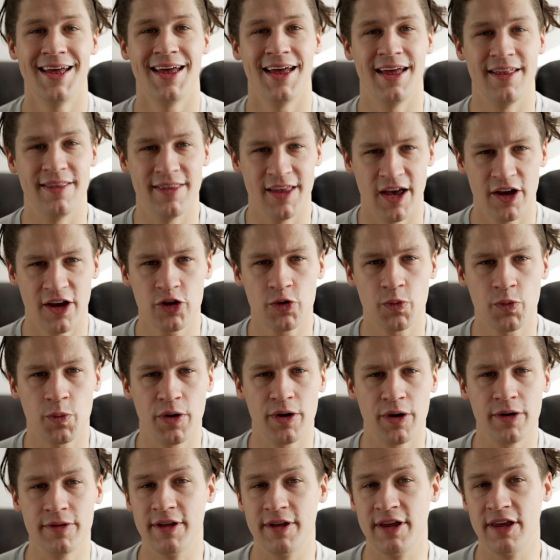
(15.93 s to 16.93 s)
And that's
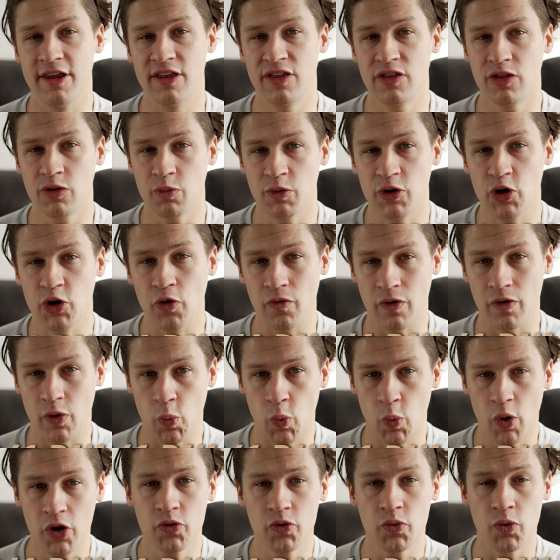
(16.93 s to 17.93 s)
where the
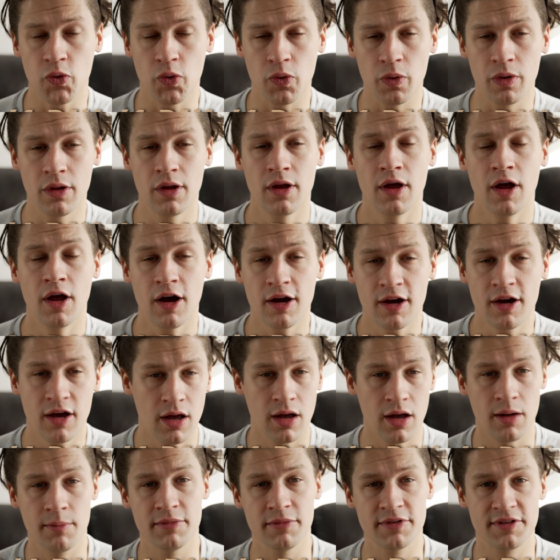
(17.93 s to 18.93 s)
3/1 rule
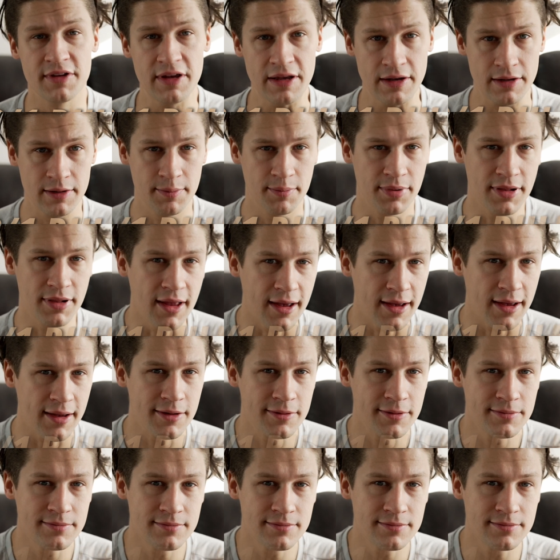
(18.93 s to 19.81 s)
comes into play.